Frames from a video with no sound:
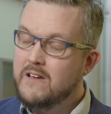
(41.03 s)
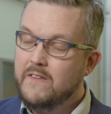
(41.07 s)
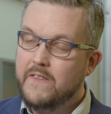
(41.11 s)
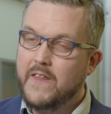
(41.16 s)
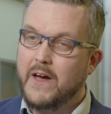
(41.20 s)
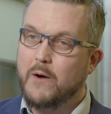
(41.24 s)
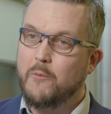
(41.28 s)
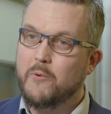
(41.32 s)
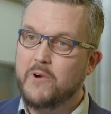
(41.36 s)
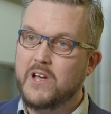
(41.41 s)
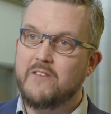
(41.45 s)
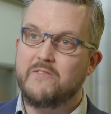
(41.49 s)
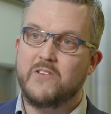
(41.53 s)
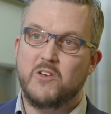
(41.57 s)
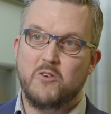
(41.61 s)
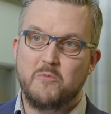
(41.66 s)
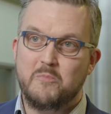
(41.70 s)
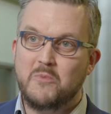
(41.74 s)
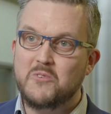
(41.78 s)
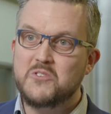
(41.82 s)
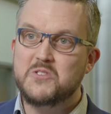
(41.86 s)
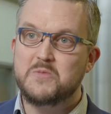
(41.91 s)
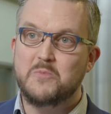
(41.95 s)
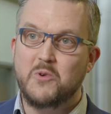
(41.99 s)
That will give you a
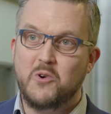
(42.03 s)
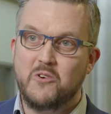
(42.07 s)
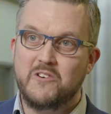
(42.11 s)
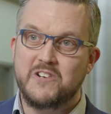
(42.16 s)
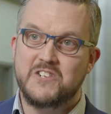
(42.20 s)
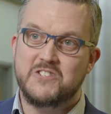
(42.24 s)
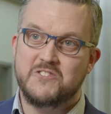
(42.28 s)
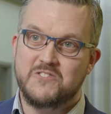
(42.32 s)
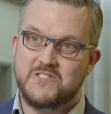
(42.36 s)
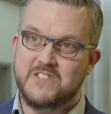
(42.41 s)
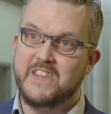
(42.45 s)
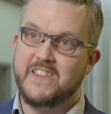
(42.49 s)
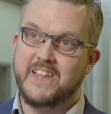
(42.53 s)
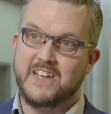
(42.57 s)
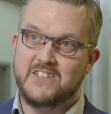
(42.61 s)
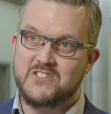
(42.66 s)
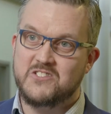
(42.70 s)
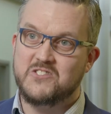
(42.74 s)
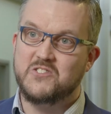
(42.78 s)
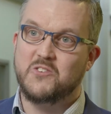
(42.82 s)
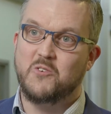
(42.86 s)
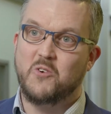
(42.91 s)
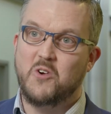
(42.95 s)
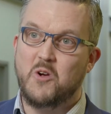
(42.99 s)
much more interesting thing
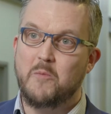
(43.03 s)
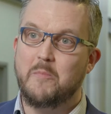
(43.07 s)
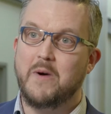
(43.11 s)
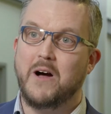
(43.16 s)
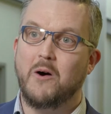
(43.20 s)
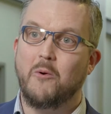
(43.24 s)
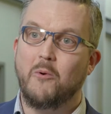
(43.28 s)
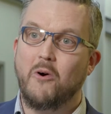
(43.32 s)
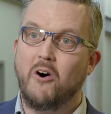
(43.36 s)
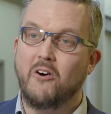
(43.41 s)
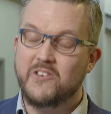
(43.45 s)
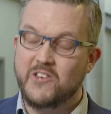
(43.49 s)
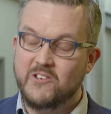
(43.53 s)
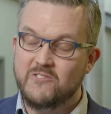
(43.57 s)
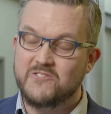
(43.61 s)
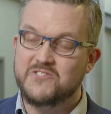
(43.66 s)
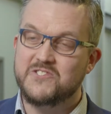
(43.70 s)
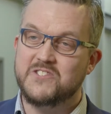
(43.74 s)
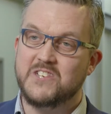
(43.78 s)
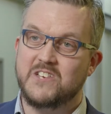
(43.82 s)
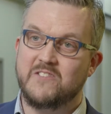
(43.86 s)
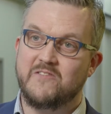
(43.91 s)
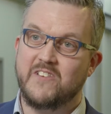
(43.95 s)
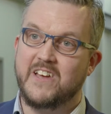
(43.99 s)
to talk about on your
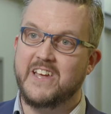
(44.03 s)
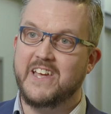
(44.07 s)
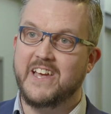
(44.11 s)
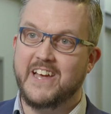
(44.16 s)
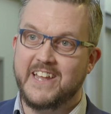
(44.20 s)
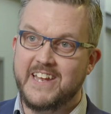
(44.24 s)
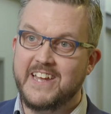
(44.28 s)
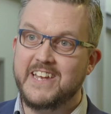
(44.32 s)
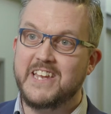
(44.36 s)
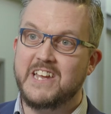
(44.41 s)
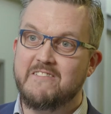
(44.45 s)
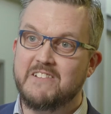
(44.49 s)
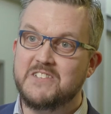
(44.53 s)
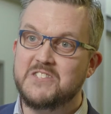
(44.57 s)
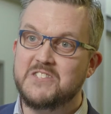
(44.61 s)
CV and in your